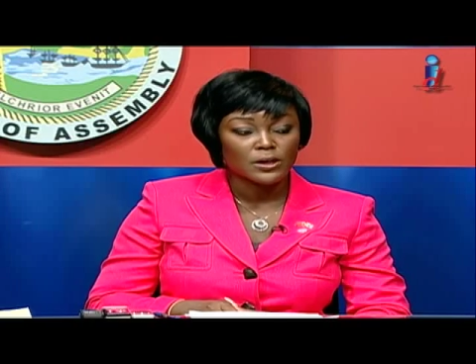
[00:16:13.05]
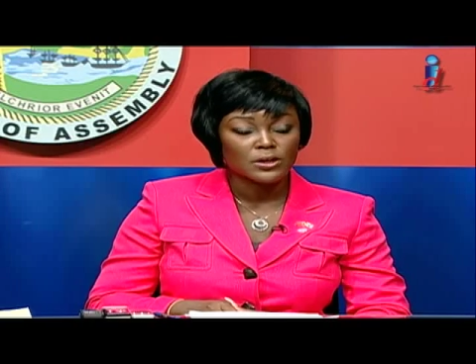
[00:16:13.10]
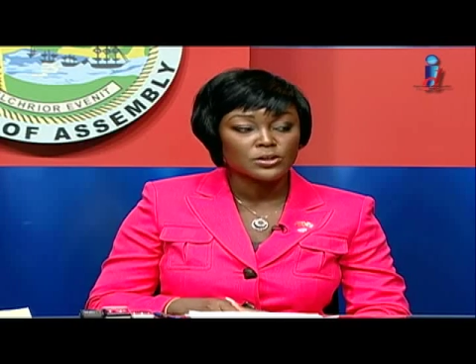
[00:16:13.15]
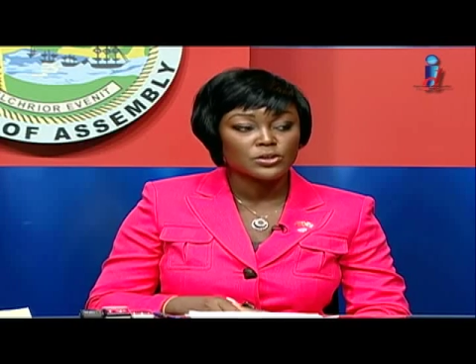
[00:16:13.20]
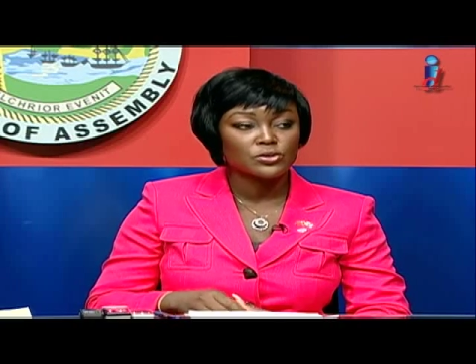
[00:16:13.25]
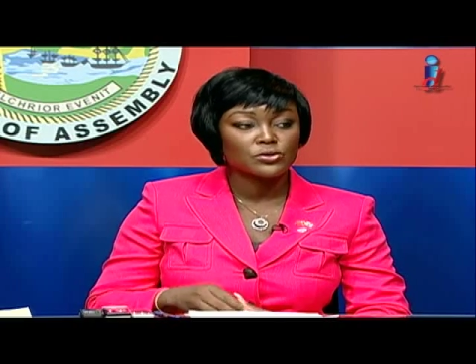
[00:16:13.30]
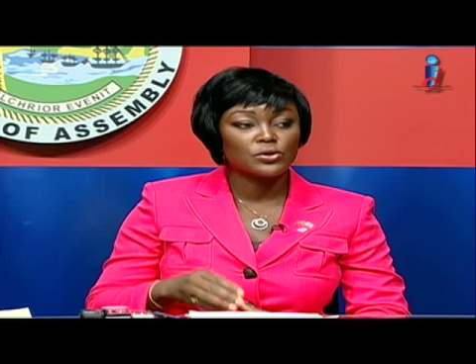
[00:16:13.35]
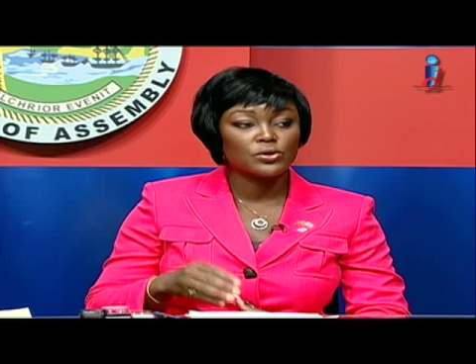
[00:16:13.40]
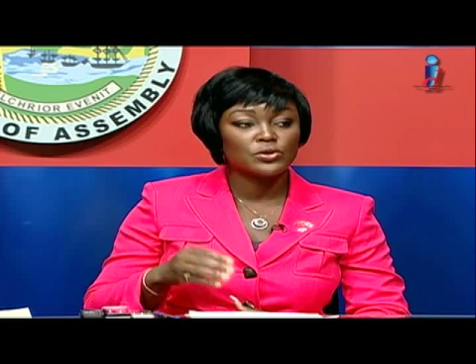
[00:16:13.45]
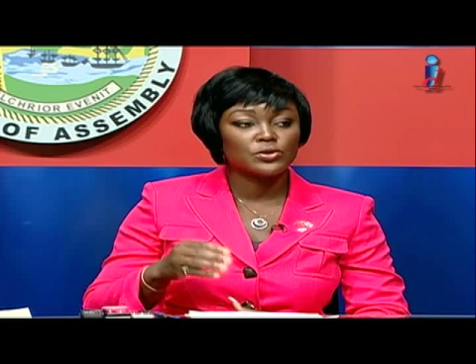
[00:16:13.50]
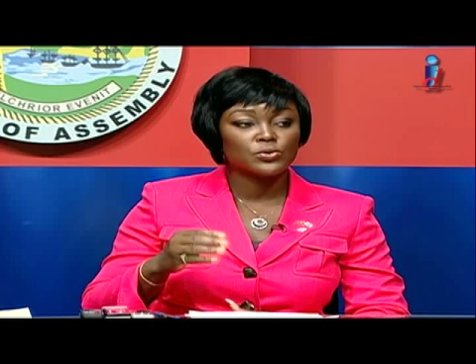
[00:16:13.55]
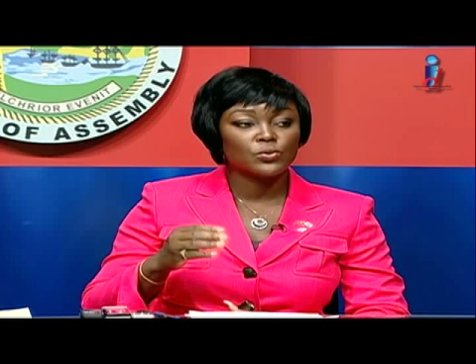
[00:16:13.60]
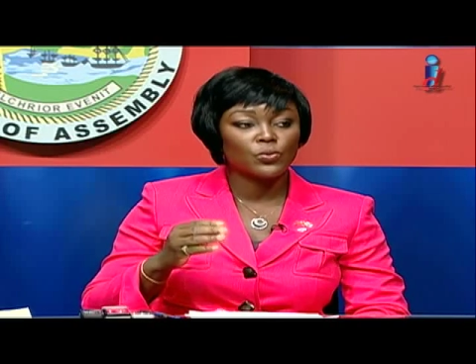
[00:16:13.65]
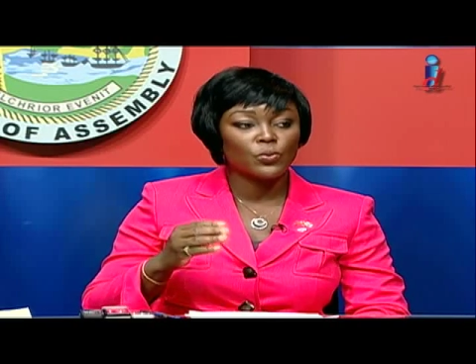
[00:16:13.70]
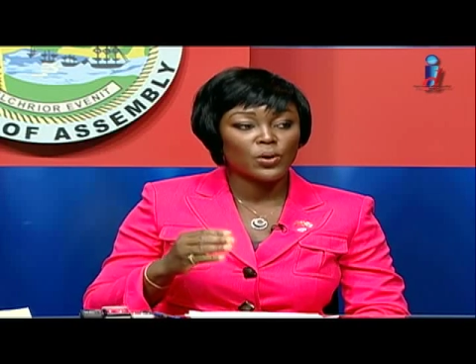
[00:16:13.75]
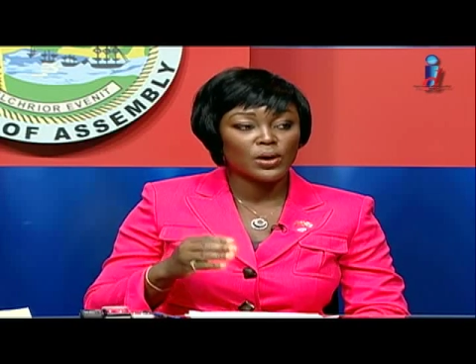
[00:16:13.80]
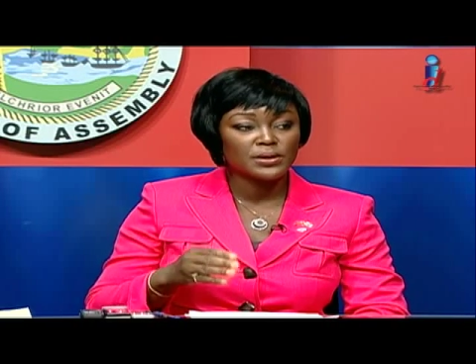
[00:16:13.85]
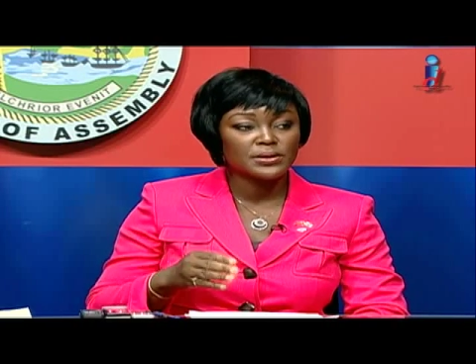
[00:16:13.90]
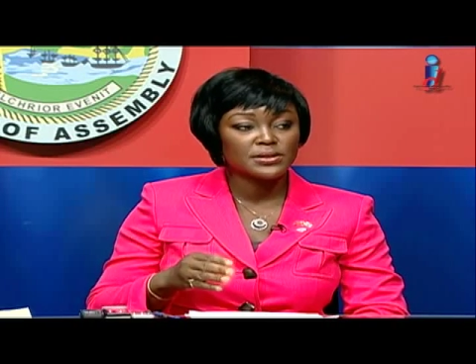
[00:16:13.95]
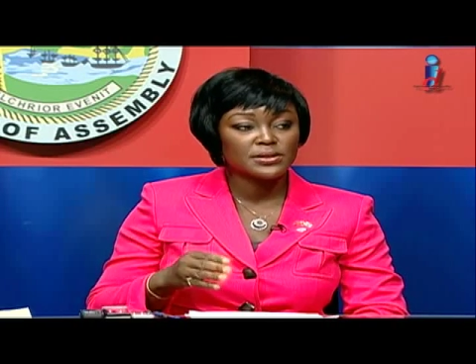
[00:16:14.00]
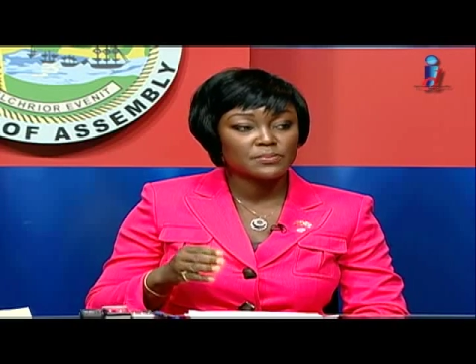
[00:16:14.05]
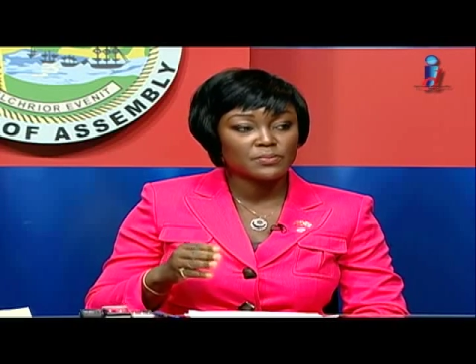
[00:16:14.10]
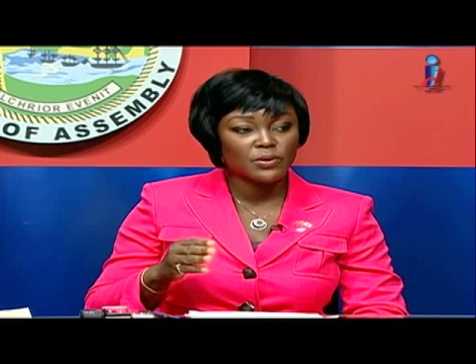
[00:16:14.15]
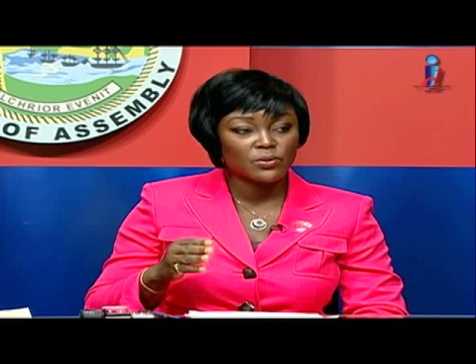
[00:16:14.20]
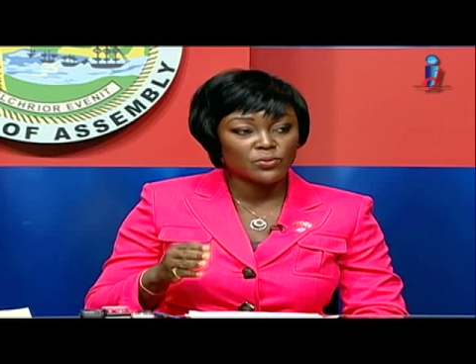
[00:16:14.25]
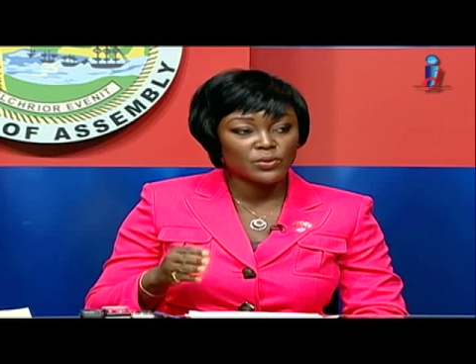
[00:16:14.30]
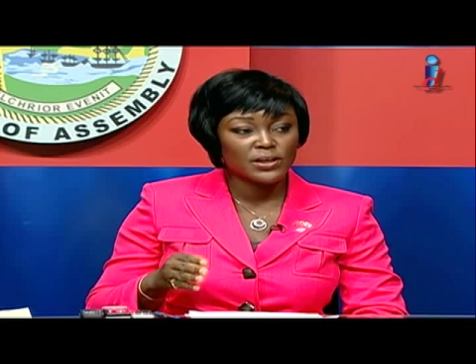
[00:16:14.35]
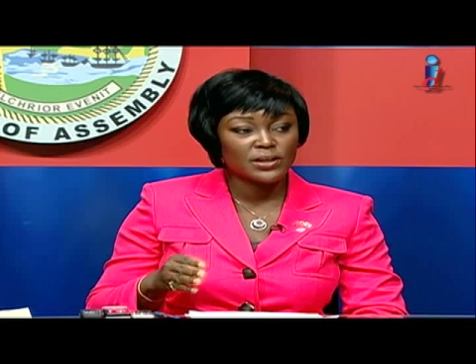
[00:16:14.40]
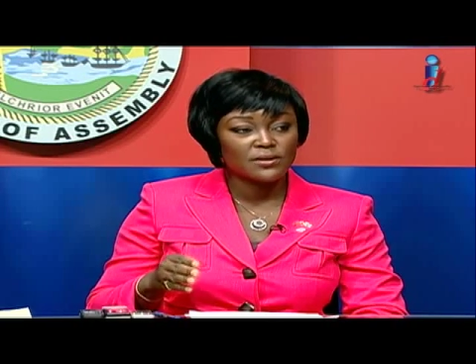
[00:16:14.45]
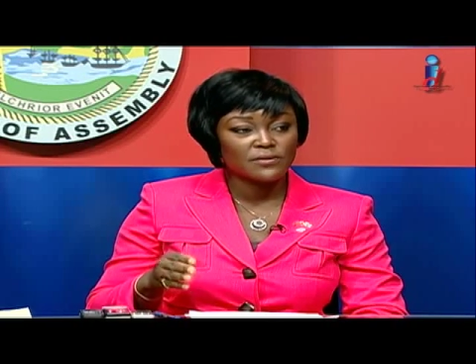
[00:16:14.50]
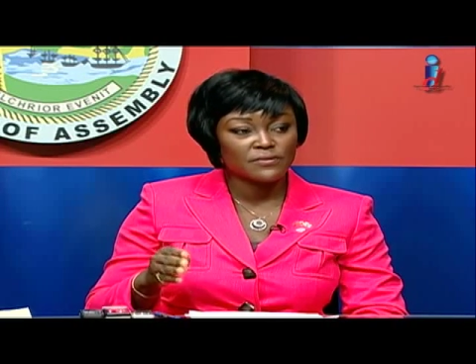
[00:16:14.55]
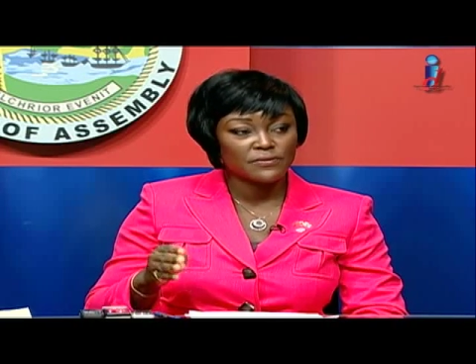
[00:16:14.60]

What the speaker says: So it's once-per-week